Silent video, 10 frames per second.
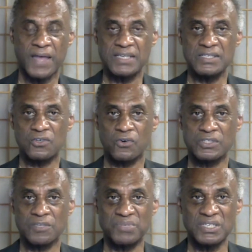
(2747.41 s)
that he's
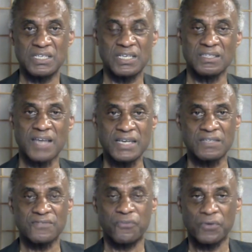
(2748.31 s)
going to be
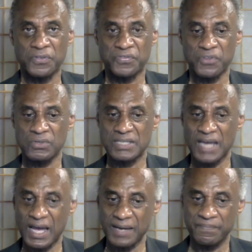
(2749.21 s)
indicted for the third
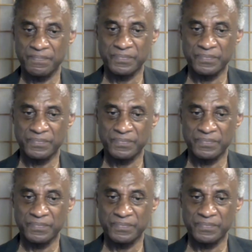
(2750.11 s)
time.